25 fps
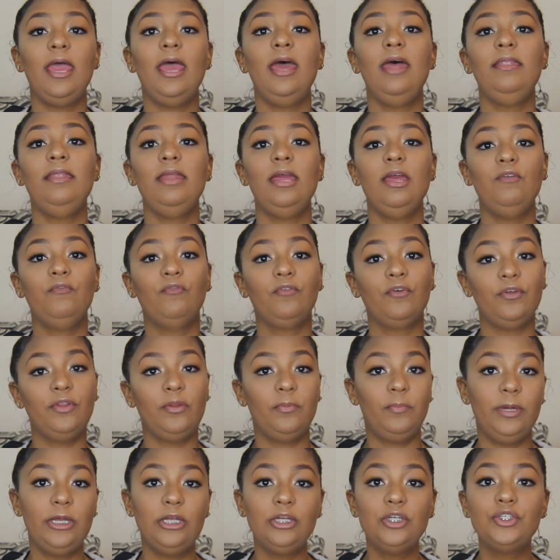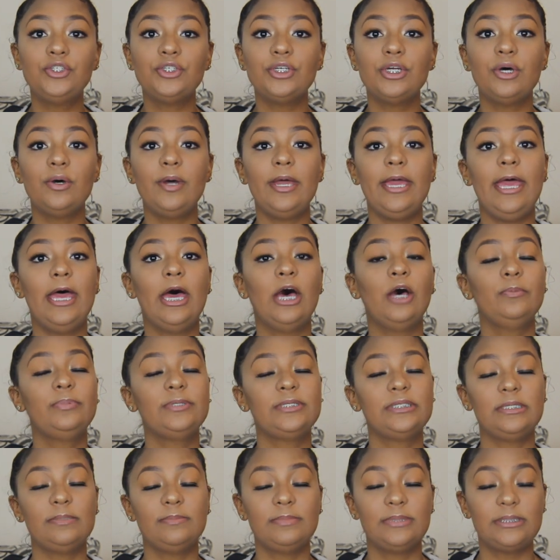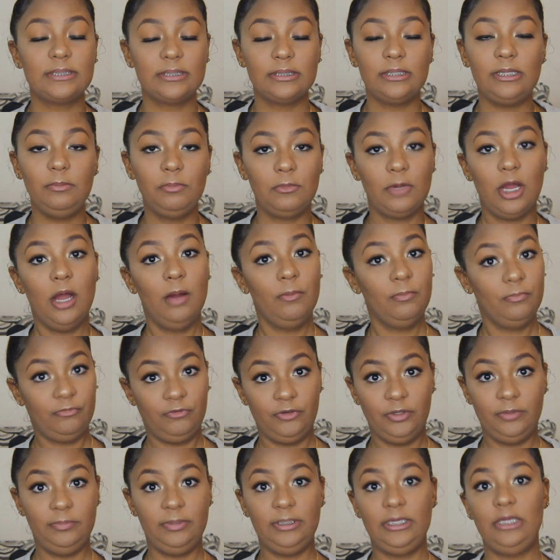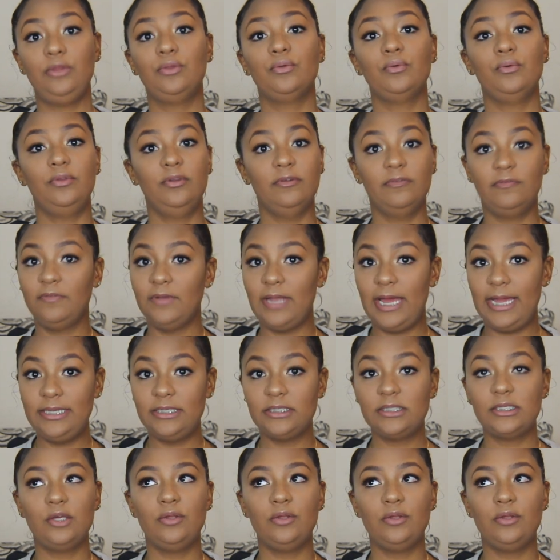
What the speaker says: And then for the Benadryl, it helps them sleep comfortably through the flight,